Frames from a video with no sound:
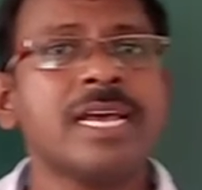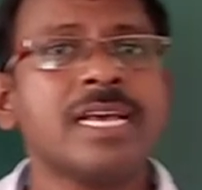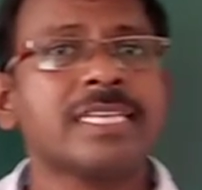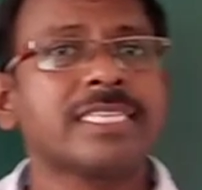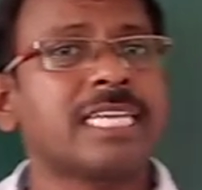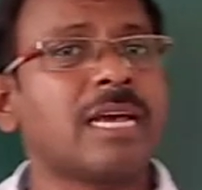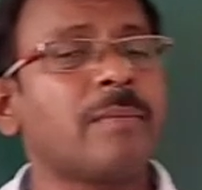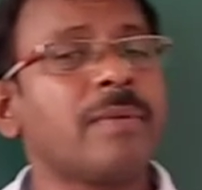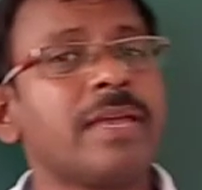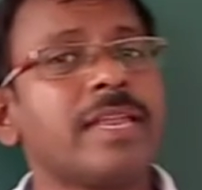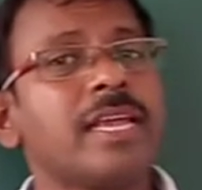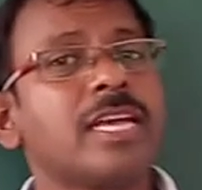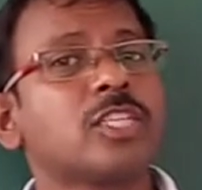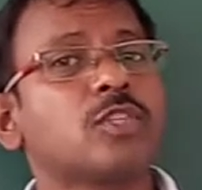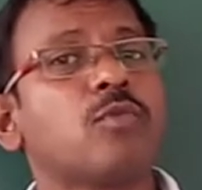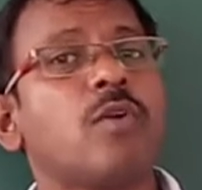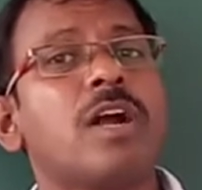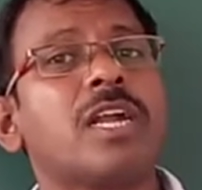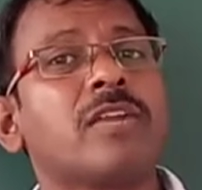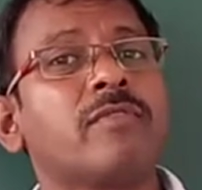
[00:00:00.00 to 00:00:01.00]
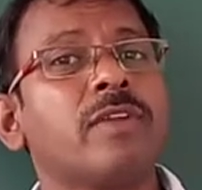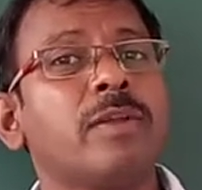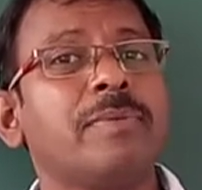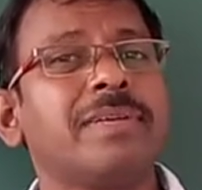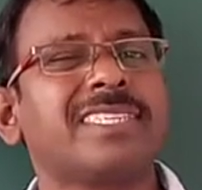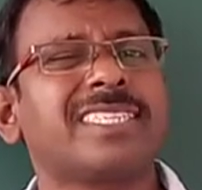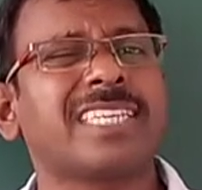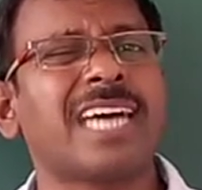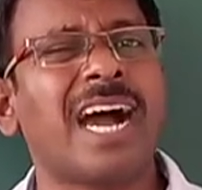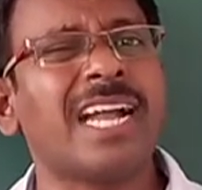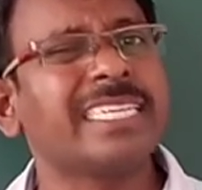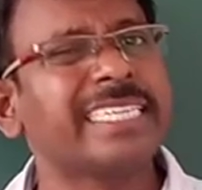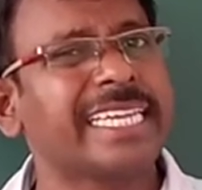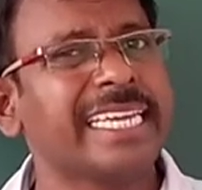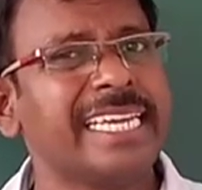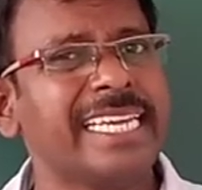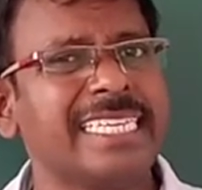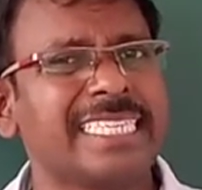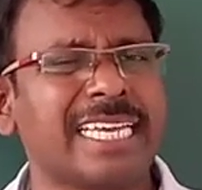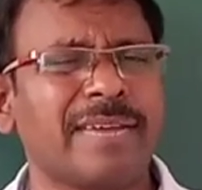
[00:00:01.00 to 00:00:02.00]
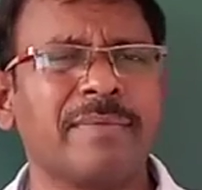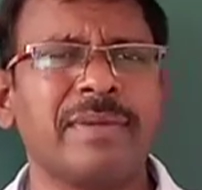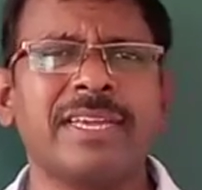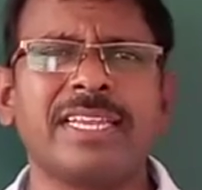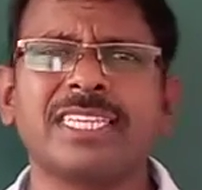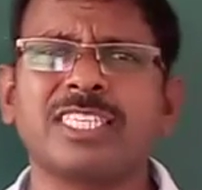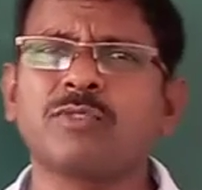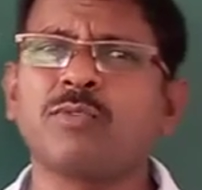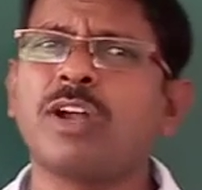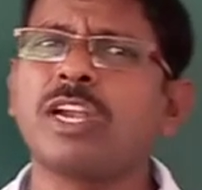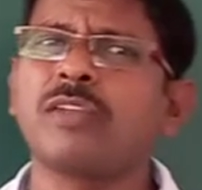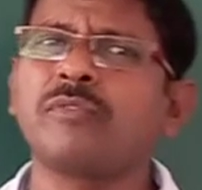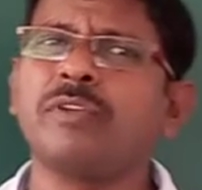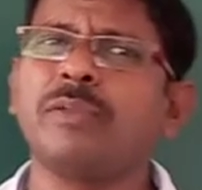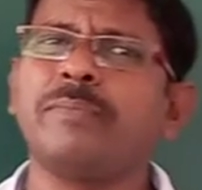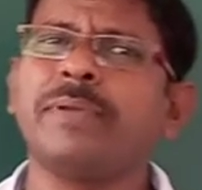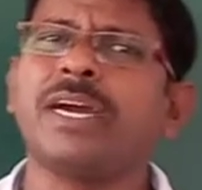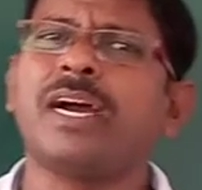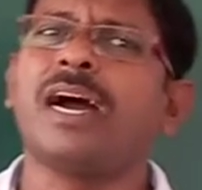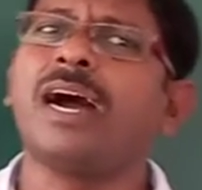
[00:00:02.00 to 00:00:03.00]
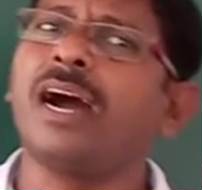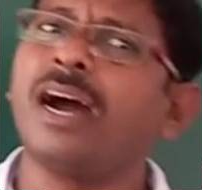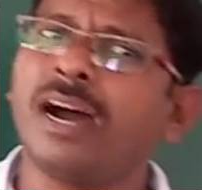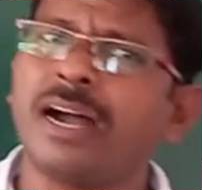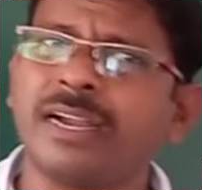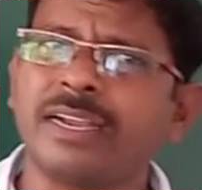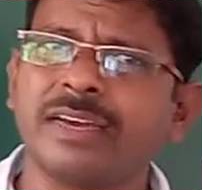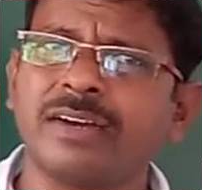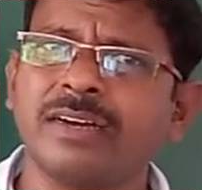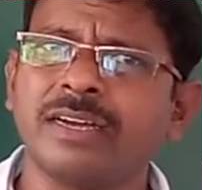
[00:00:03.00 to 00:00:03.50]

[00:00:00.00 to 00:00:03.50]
some areas water will be salty, some areas water will be hard.